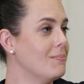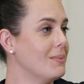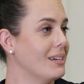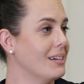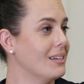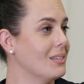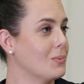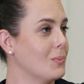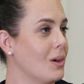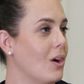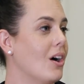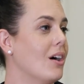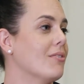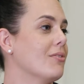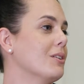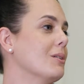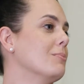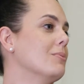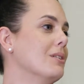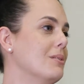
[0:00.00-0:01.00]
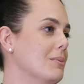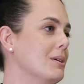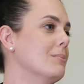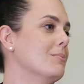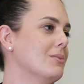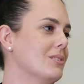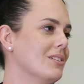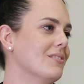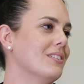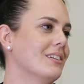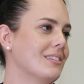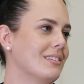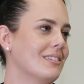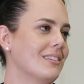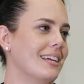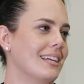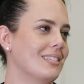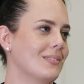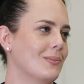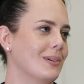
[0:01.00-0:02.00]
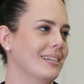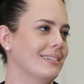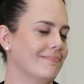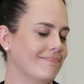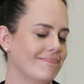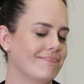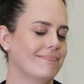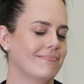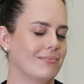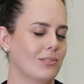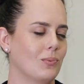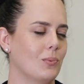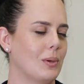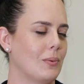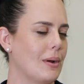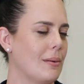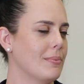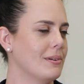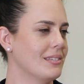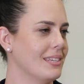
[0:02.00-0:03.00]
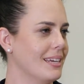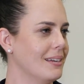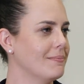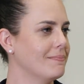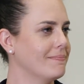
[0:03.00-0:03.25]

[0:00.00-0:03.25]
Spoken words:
because we offer a premium service. So that's what we represent.